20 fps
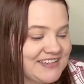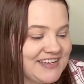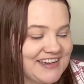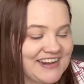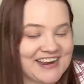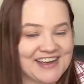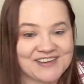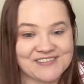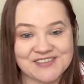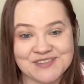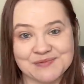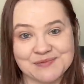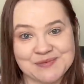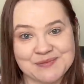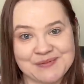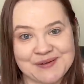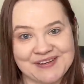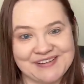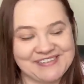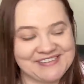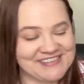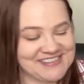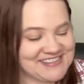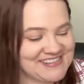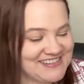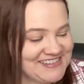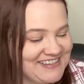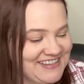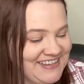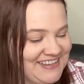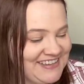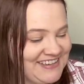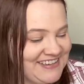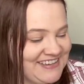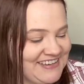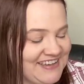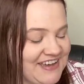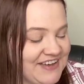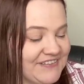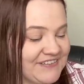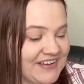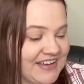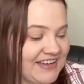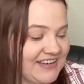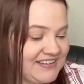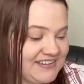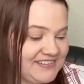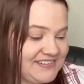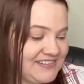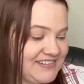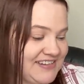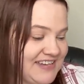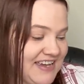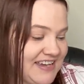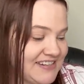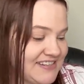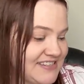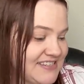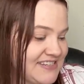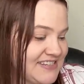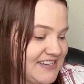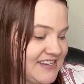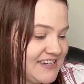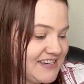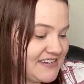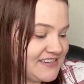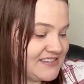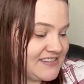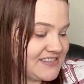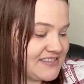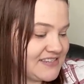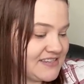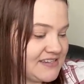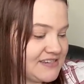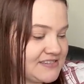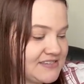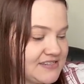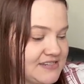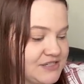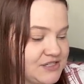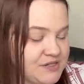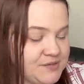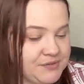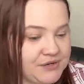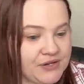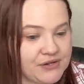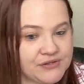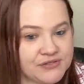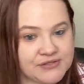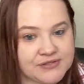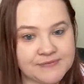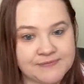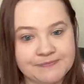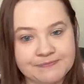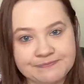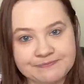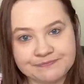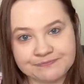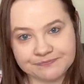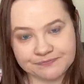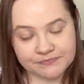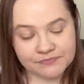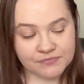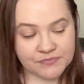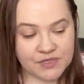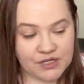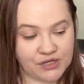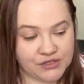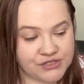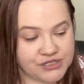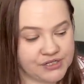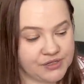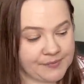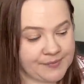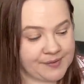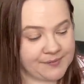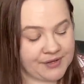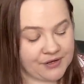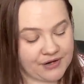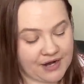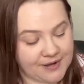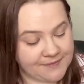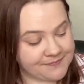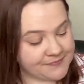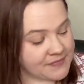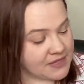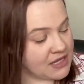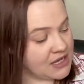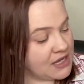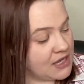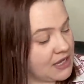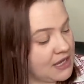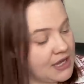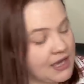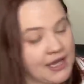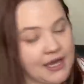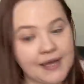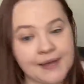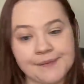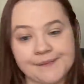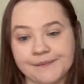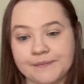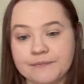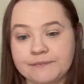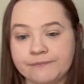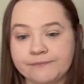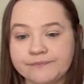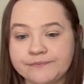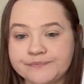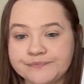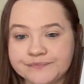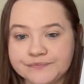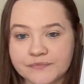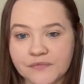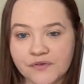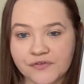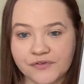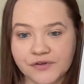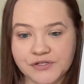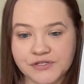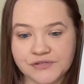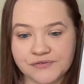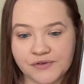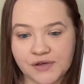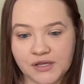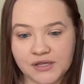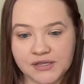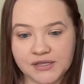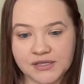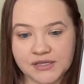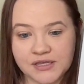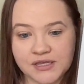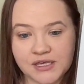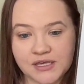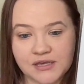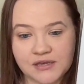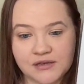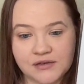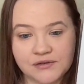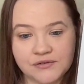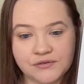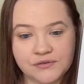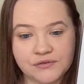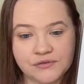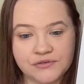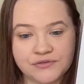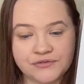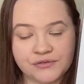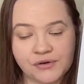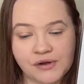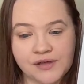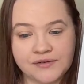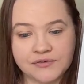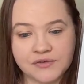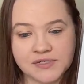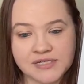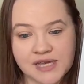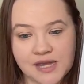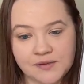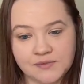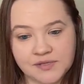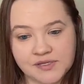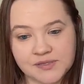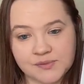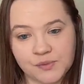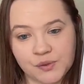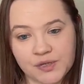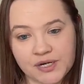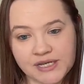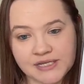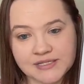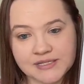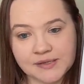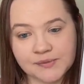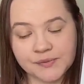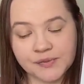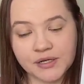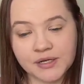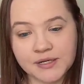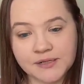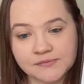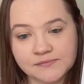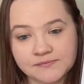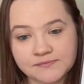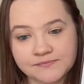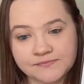gotta have some sprinkles. Okay, next is Stitchy Prose. Y'all, she gonna make me cry. Um, first of all, the Forever Timeless Morning Sampler.